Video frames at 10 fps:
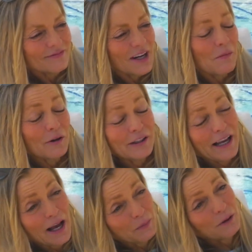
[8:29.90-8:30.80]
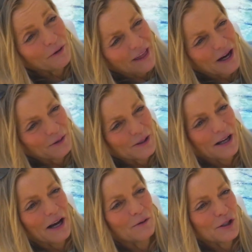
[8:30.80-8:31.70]
I'm really happy with how it
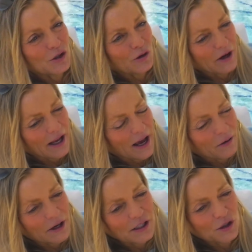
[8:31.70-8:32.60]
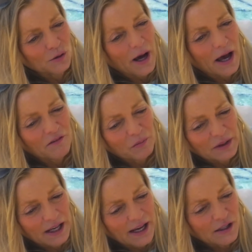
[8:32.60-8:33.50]
how it's turning out. I do have
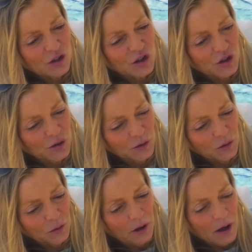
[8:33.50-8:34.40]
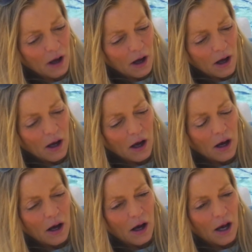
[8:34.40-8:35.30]
plans to
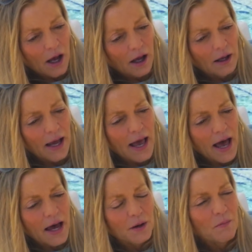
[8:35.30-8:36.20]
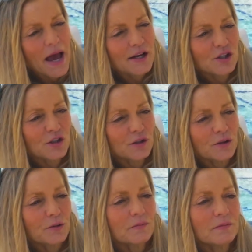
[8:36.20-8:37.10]
uh, add a
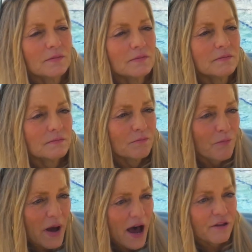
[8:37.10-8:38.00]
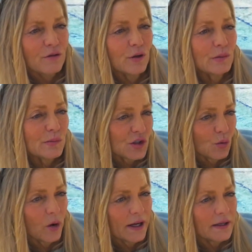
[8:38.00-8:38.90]
master bathroom
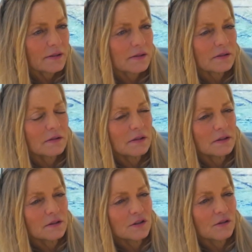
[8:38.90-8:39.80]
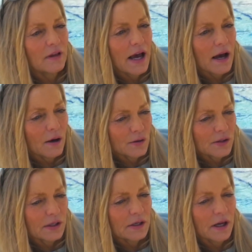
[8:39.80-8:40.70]
suite to the
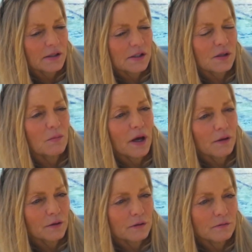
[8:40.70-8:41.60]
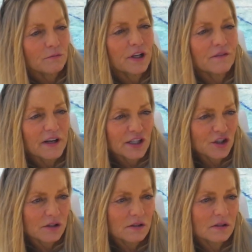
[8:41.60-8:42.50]
house and, and some other
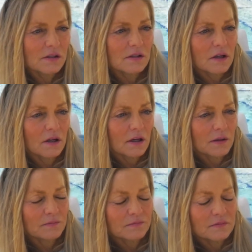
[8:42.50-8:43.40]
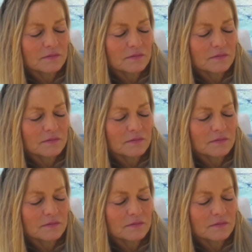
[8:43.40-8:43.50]
renovations um,